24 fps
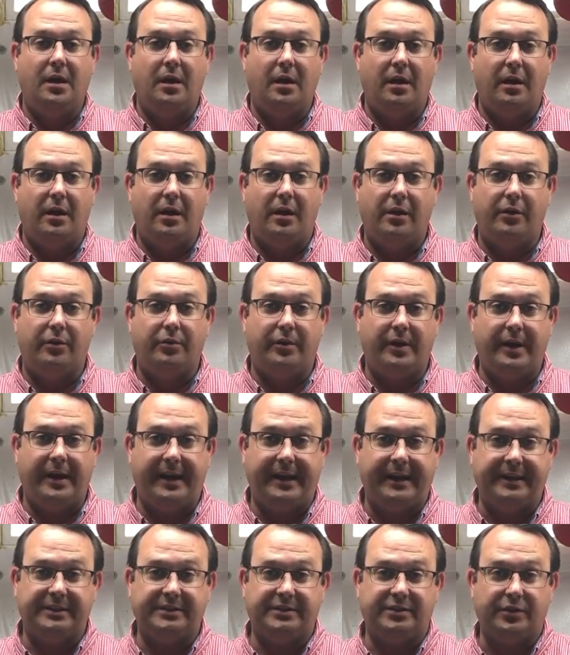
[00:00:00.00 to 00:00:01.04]
All
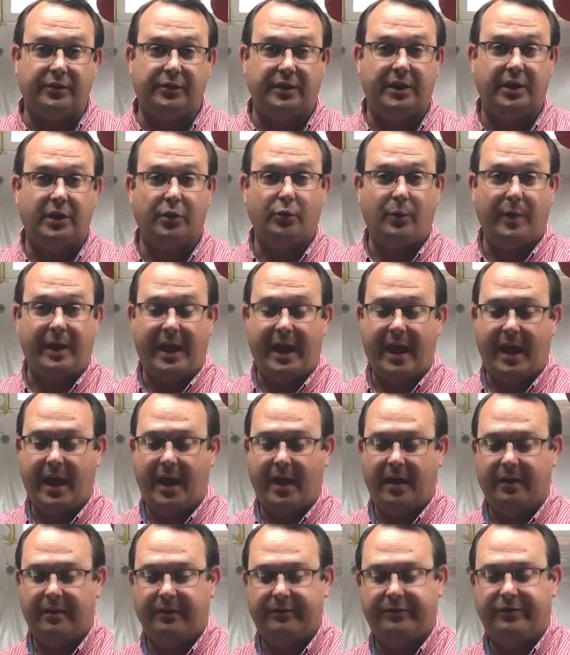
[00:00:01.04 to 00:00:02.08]
right, so here we
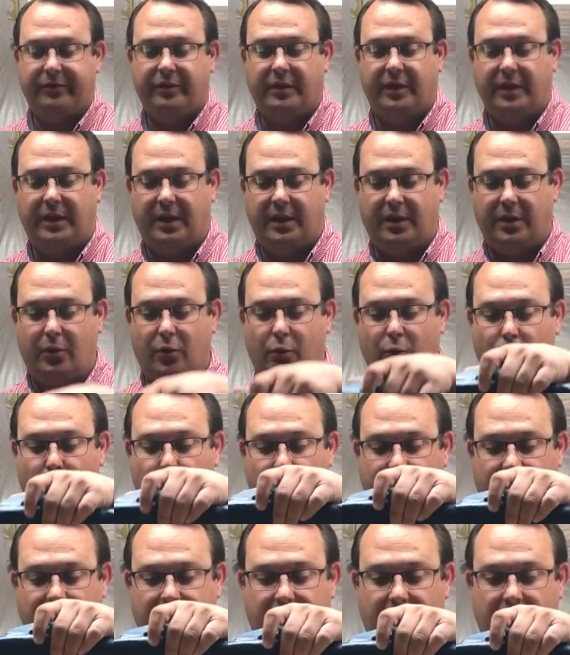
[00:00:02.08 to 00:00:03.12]
have the
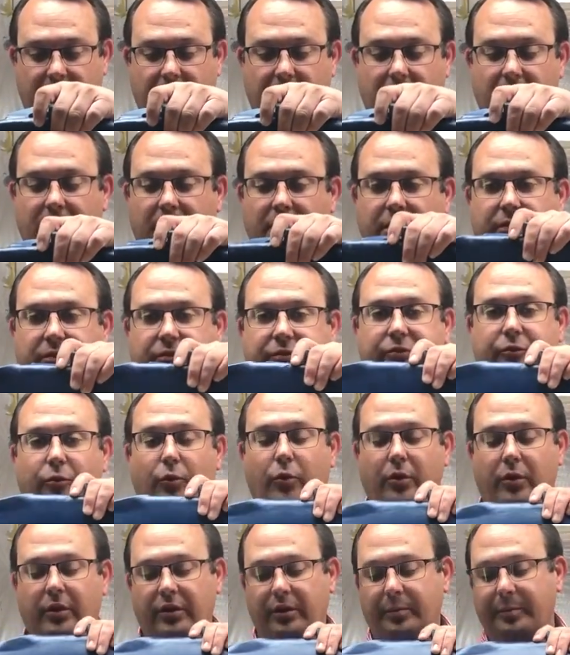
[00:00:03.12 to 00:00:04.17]
wing
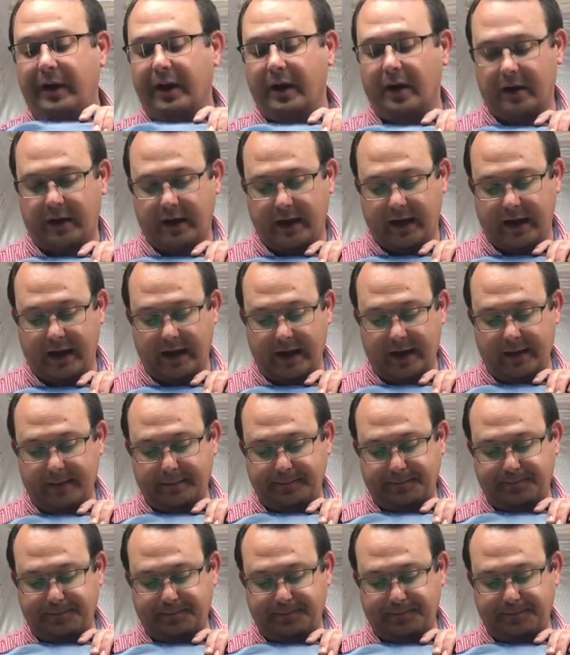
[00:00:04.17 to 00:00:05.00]
for the Bearcat.